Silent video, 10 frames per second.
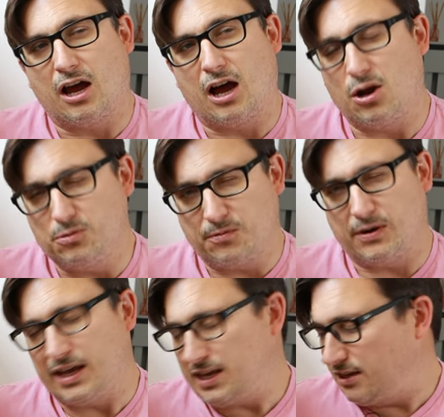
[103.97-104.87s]

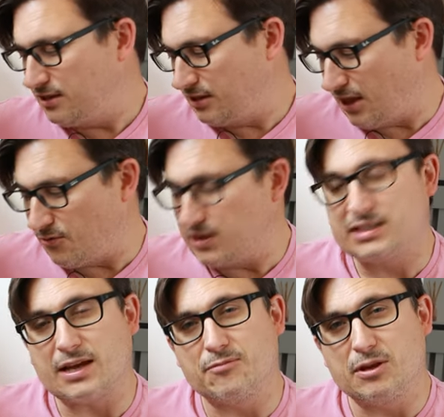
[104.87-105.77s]
Hopefully there is
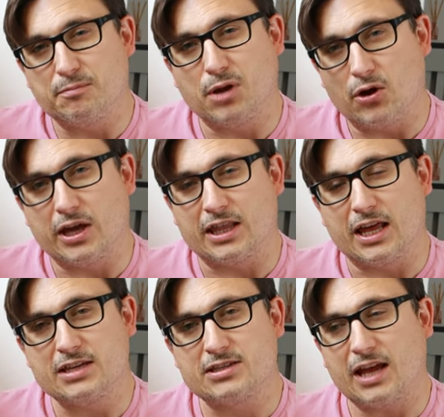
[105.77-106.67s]
something blocking
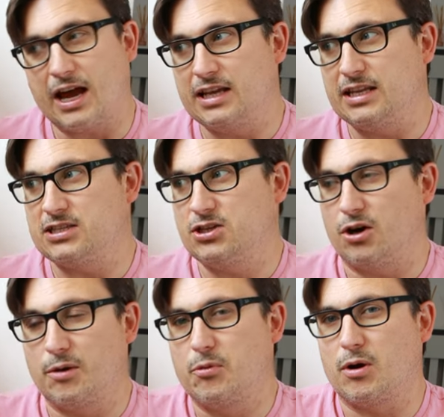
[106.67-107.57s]
this and there's
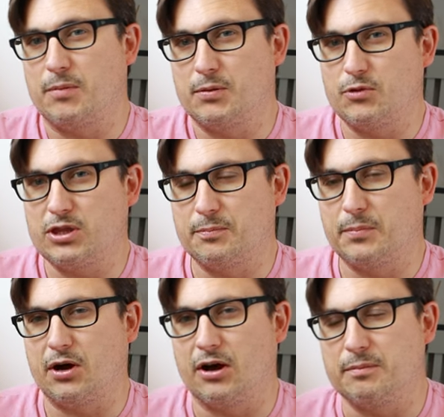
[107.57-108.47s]
not a problem with the
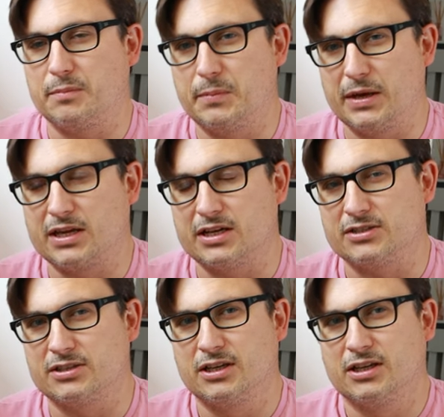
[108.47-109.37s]
pipe,
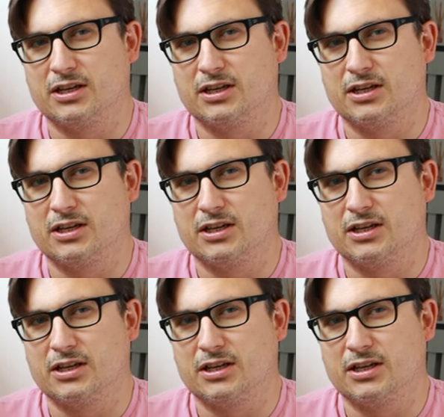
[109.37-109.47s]
because